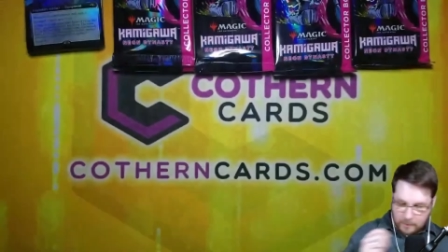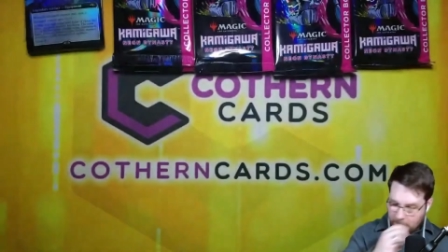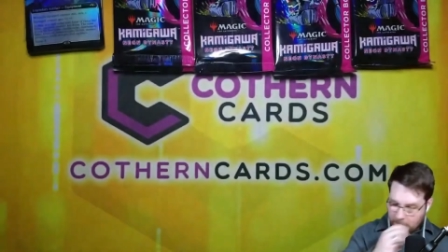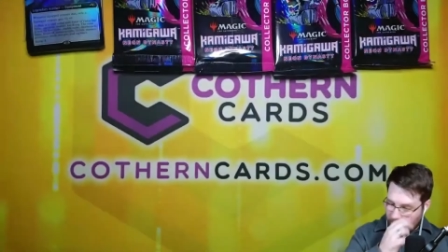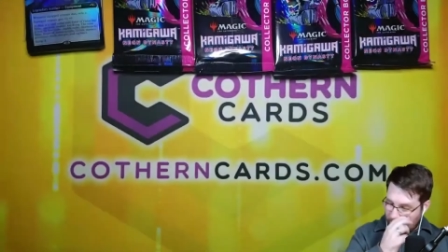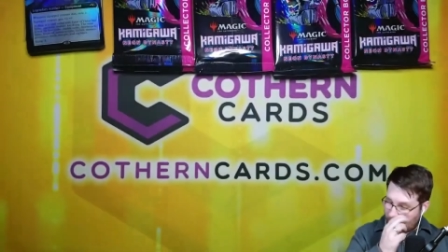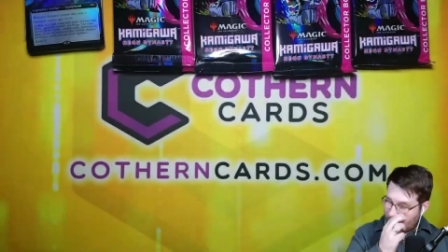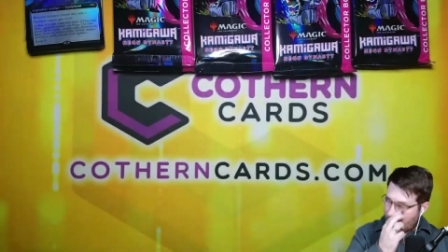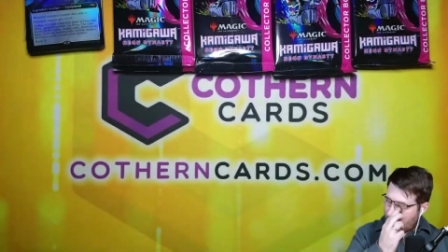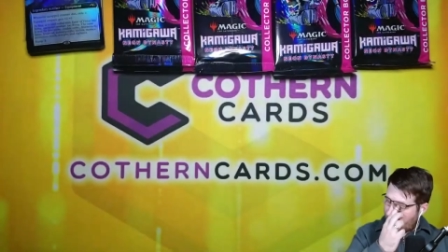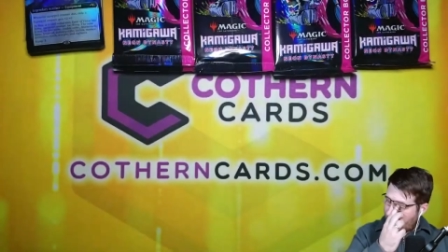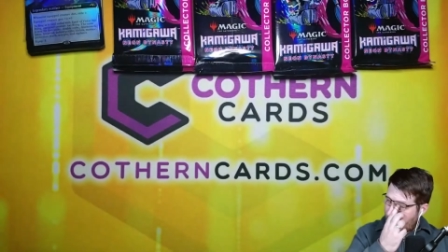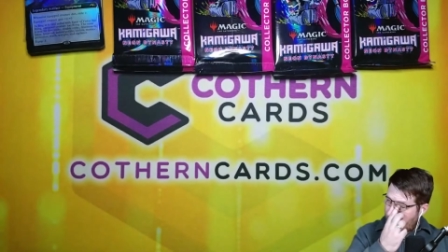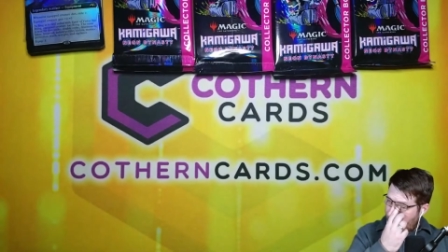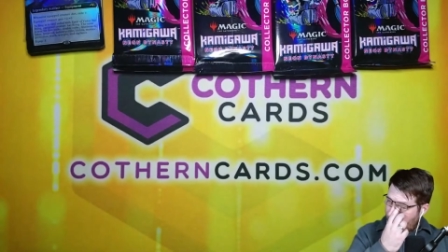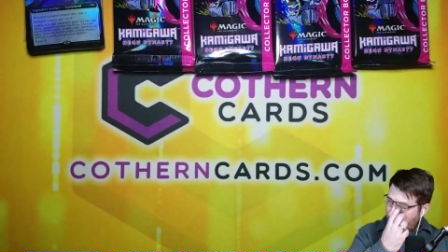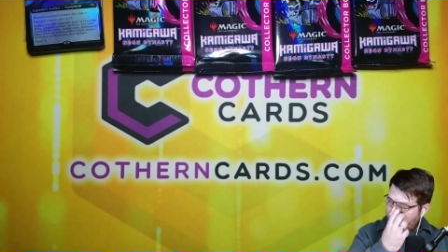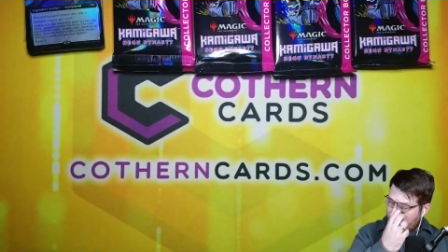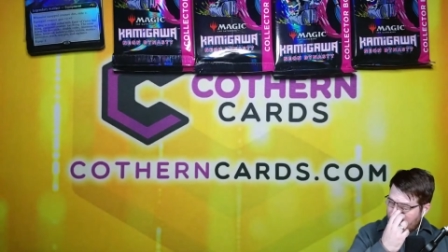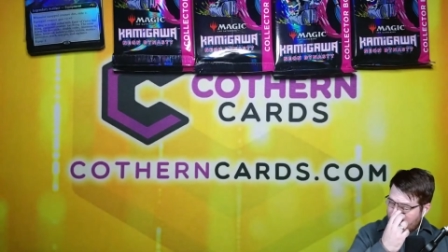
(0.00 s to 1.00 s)
Let's say the low
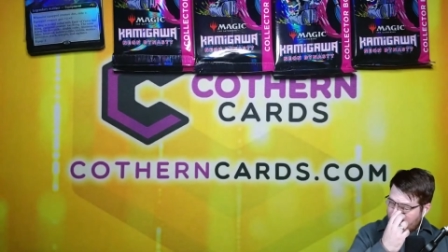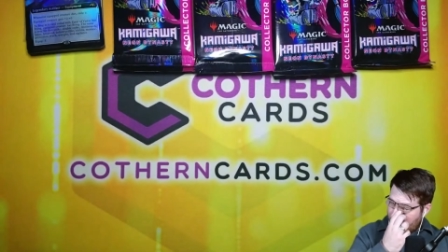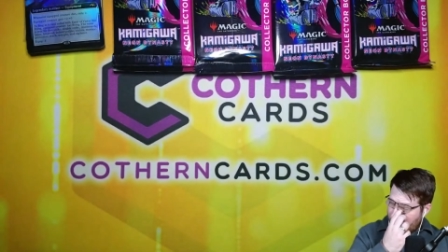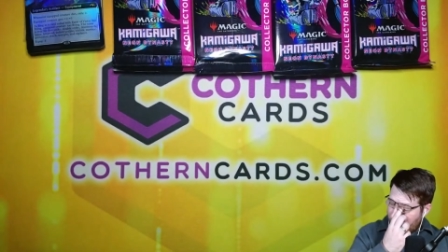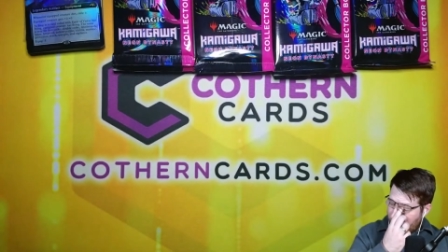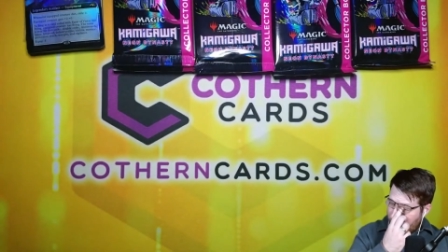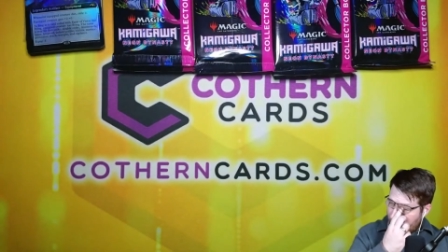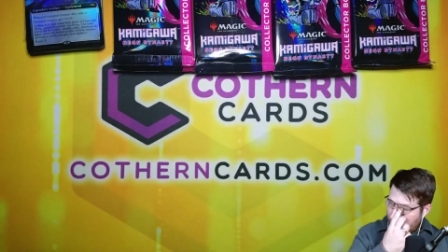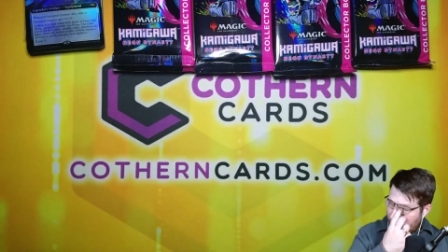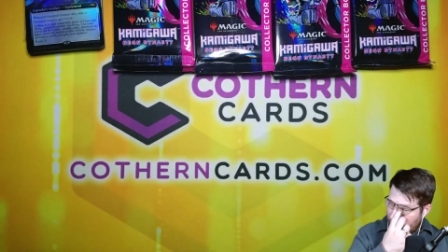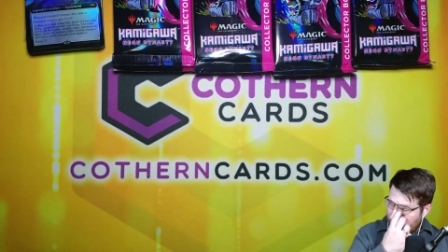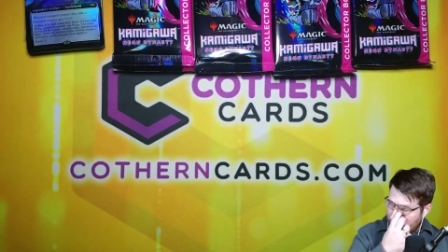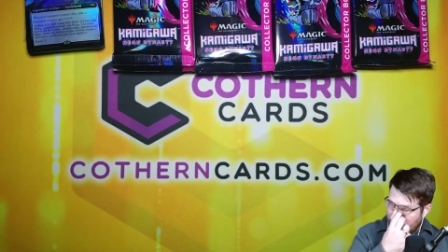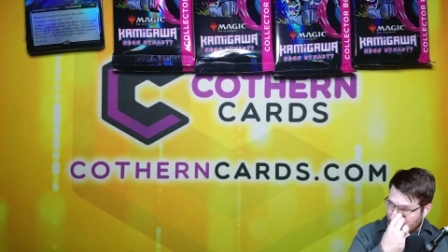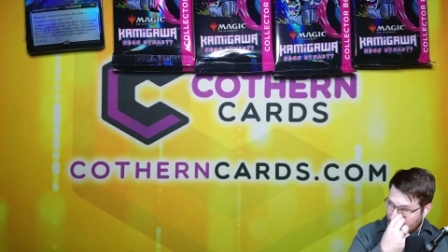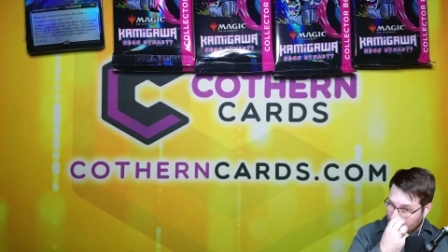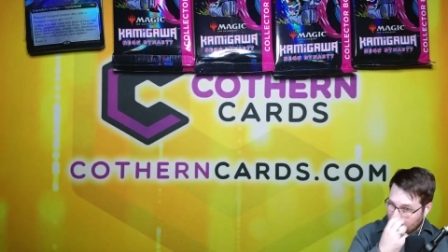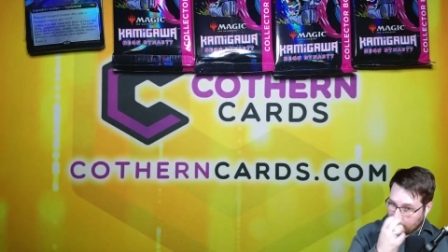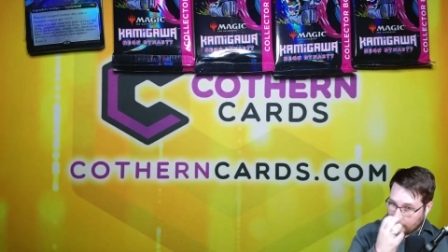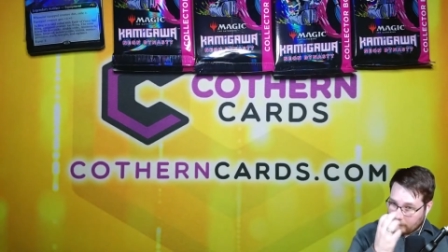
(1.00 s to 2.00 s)
spot is probably going
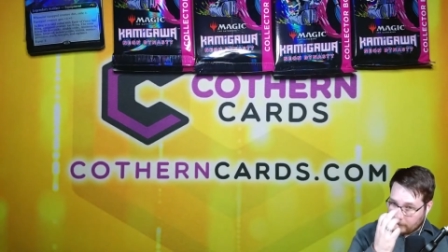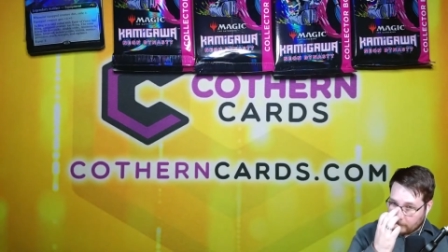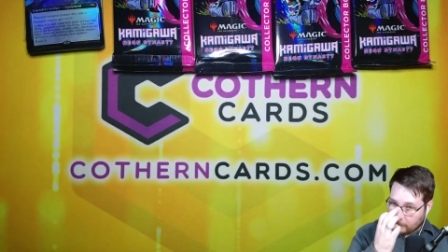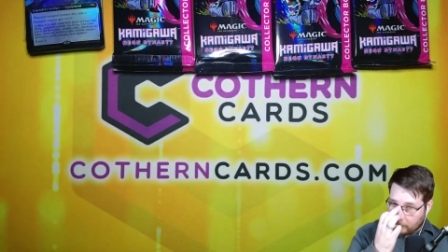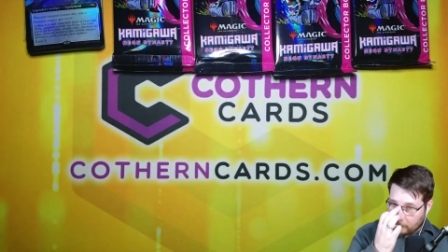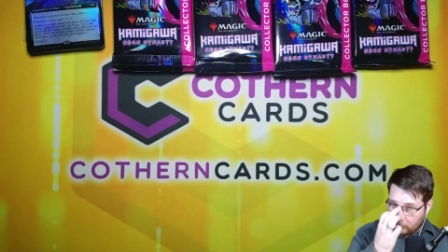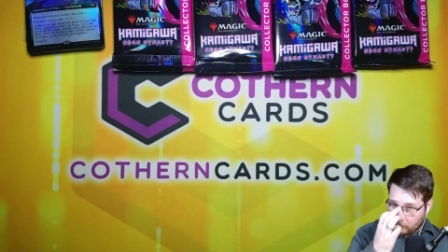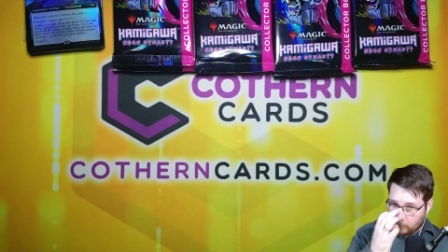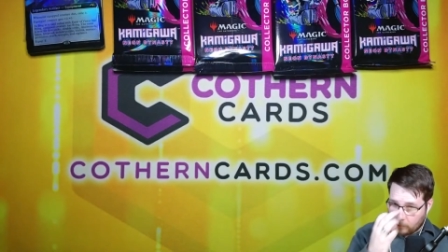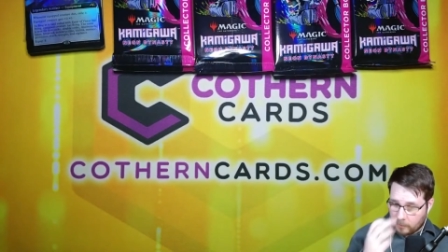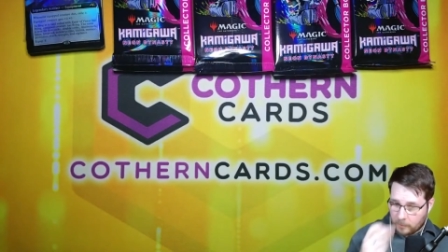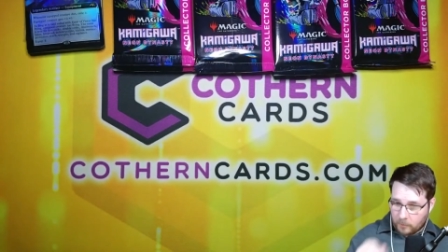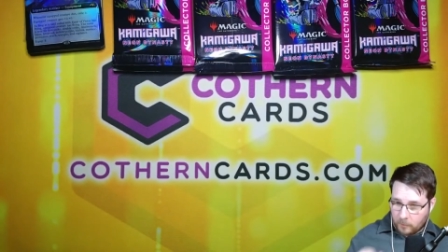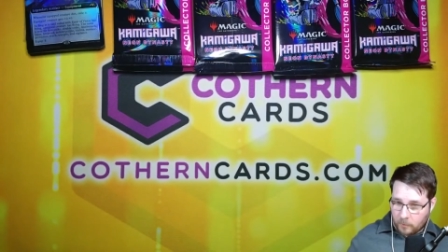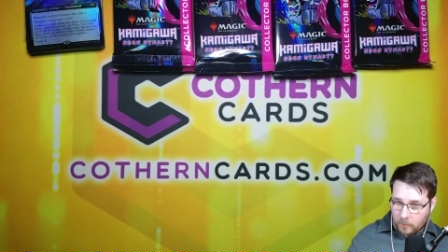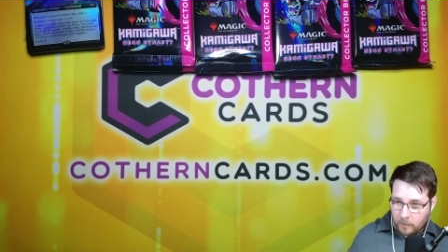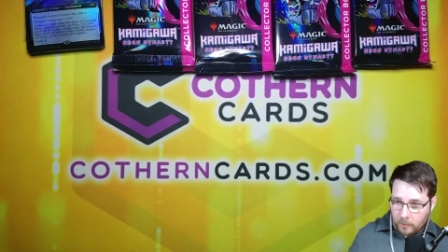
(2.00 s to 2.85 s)
to be a little